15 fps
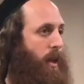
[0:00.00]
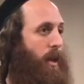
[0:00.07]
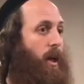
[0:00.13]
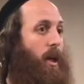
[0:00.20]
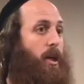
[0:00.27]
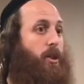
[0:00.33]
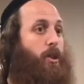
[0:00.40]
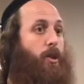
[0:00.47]

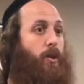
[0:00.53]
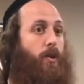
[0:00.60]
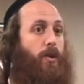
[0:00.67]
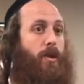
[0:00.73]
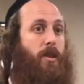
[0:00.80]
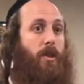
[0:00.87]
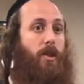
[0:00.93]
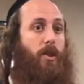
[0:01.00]
cannot
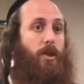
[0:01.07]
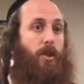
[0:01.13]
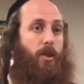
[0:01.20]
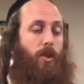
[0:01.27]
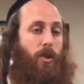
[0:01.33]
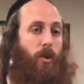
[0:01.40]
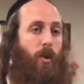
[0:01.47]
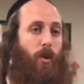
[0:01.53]
choose
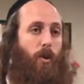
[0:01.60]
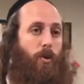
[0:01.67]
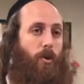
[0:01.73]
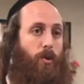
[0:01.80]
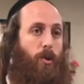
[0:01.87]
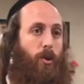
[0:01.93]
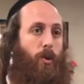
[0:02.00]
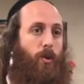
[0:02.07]

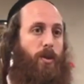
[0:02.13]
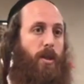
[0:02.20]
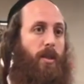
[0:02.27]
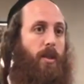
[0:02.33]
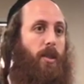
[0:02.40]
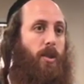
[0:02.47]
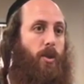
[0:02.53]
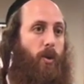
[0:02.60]

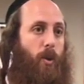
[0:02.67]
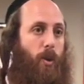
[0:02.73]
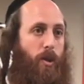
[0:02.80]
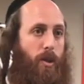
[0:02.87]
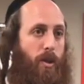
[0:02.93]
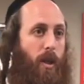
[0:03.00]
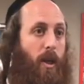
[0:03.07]
in the stores,